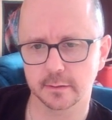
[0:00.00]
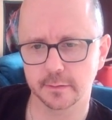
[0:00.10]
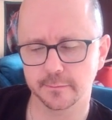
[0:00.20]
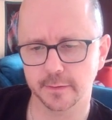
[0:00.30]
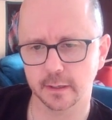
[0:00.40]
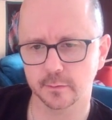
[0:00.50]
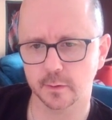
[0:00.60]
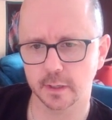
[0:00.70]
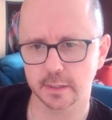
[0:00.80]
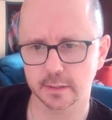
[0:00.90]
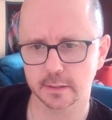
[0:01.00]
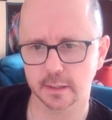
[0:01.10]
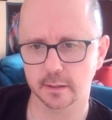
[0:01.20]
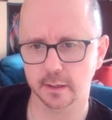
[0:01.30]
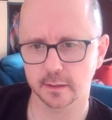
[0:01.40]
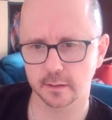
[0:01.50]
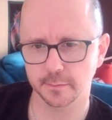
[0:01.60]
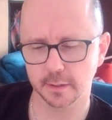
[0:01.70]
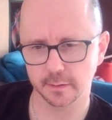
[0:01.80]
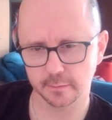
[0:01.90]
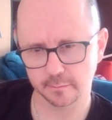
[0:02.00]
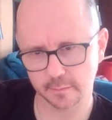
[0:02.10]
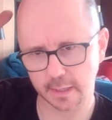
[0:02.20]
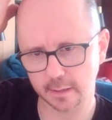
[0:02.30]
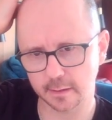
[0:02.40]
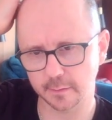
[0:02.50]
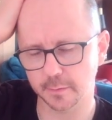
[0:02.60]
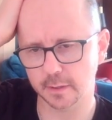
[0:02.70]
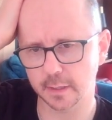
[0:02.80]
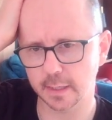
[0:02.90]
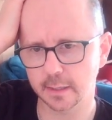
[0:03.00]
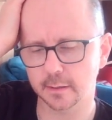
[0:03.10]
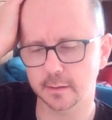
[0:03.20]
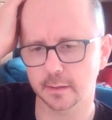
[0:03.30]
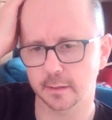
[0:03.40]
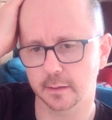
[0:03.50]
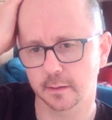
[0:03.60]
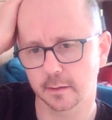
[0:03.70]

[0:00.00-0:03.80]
Vowel-wise, it's unlikely to be anything but an E, I think.